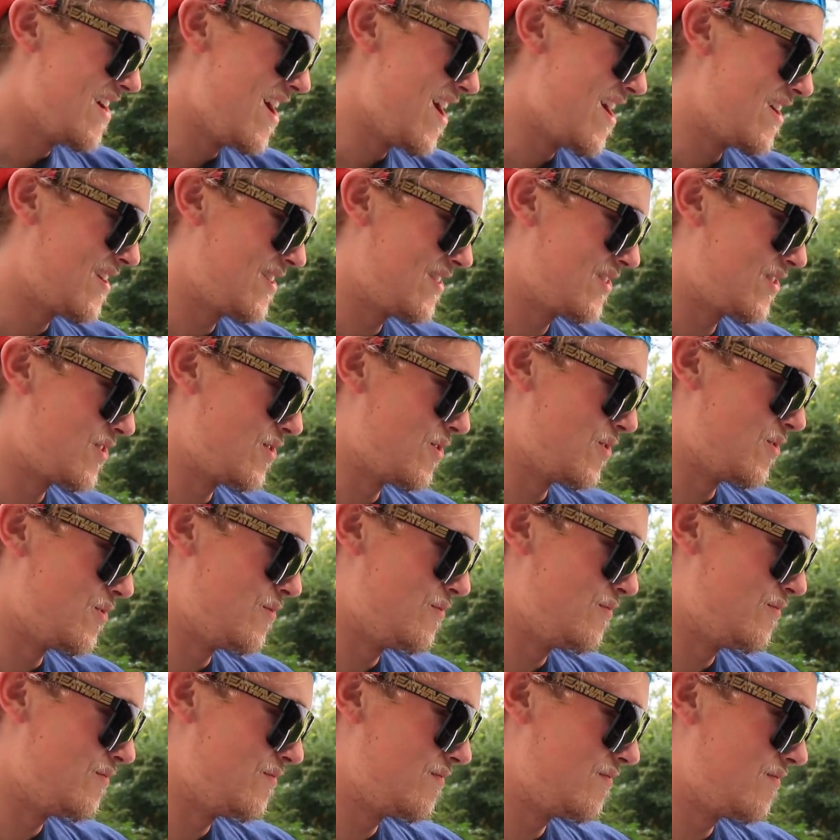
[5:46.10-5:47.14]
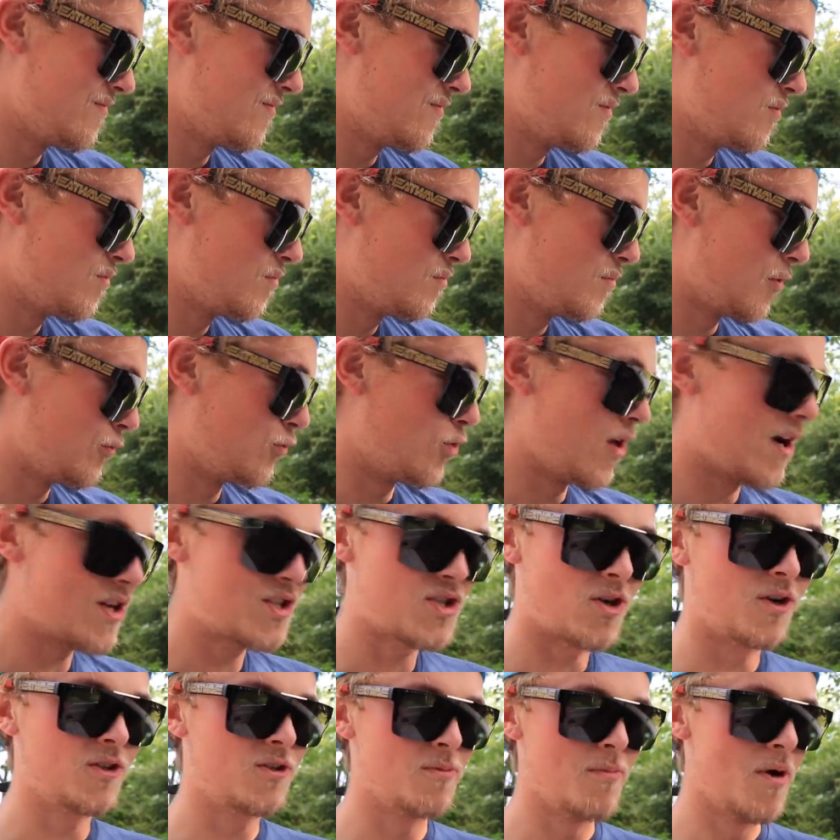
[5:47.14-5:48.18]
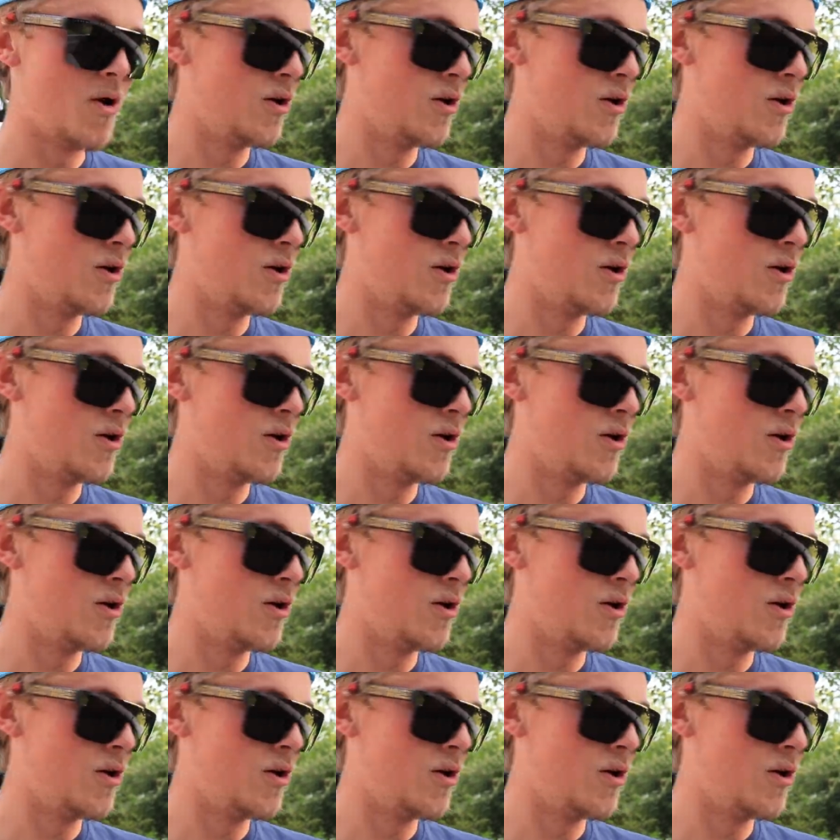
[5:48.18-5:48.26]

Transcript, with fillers: yeah, so before I start the